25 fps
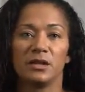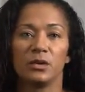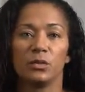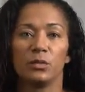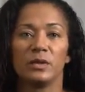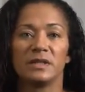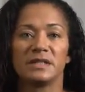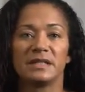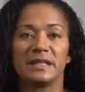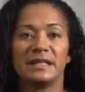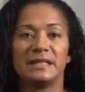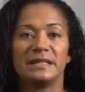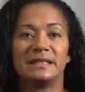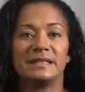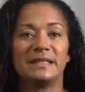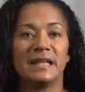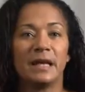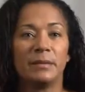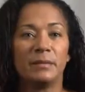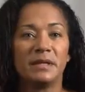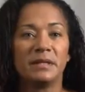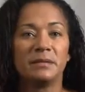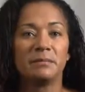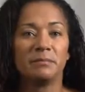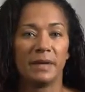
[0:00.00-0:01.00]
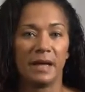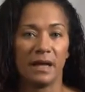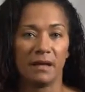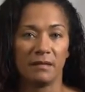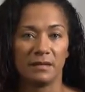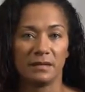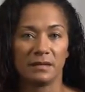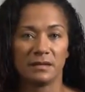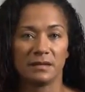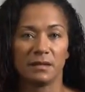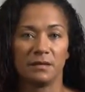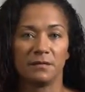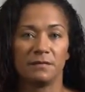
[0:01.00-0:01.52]
there was a debit
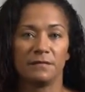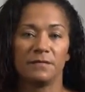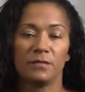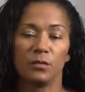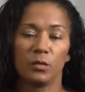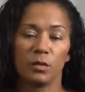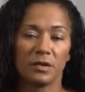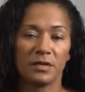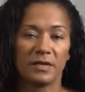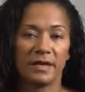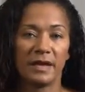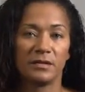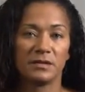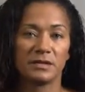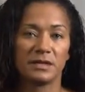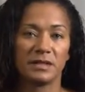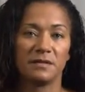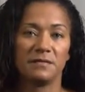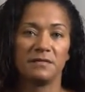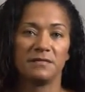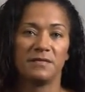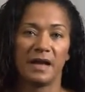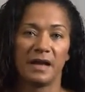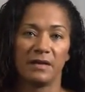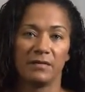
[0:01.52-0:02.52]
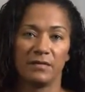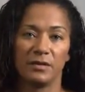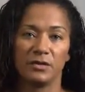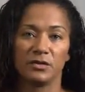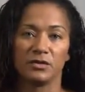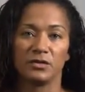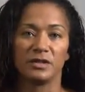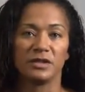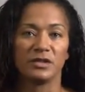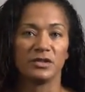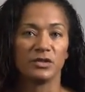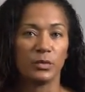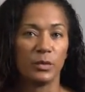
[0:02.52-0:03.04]
balance of
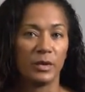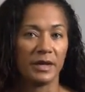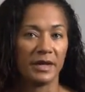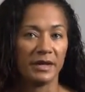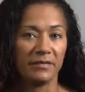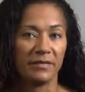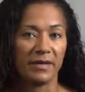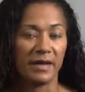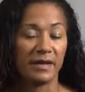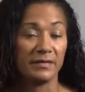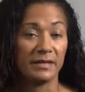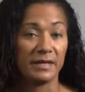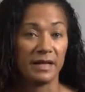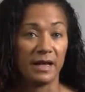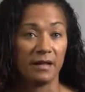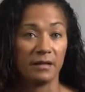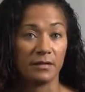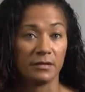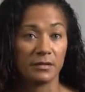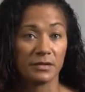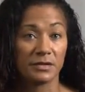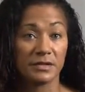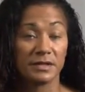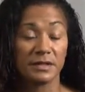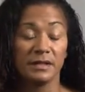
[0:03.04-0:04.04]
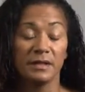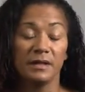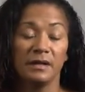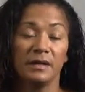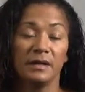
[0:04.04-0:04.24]
$4,525.